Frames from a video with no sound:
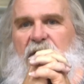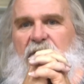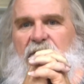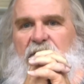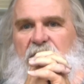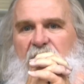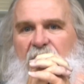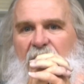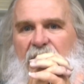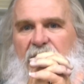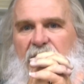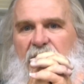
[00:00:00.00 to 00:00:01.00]

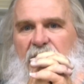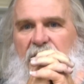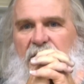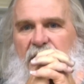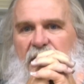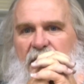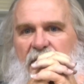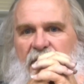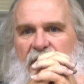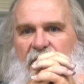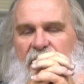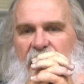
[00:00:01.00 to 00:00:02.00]
respect the
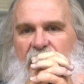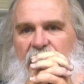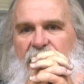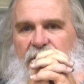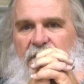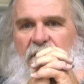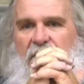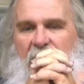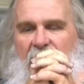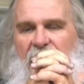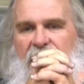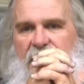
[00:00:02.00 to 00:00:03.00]
vehicles going
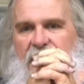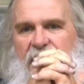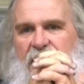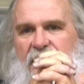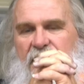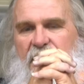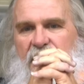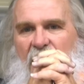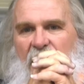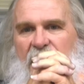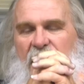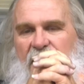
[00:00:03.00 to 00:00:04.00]
by us at
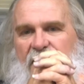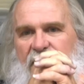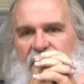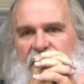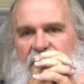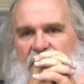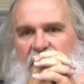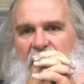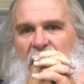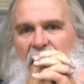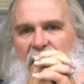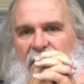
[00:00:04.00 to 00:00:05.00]
probably 20
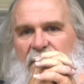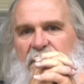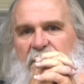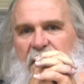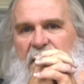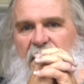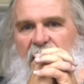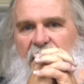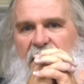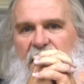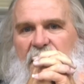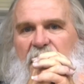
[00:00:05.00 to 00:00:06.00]
miles over the speed
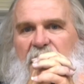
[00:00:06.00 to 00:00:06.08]
limit.